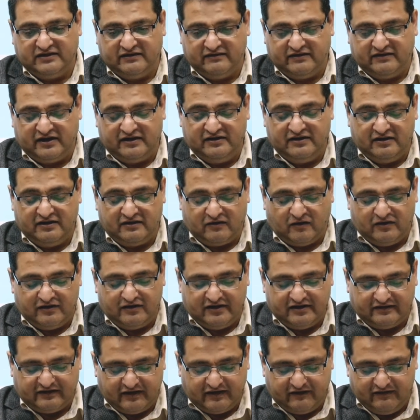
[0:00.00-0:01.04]
under order
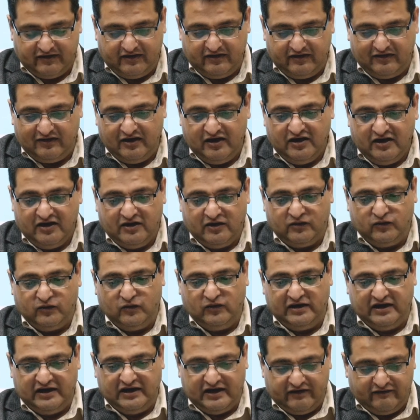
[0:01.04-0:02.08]
7, rule
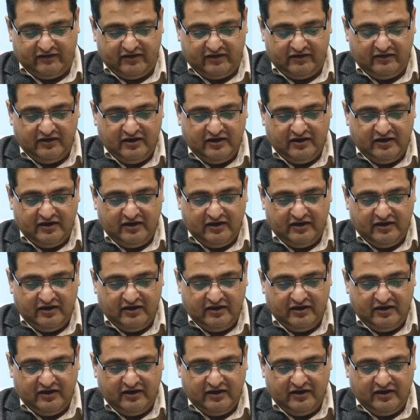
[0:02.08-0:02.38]
11,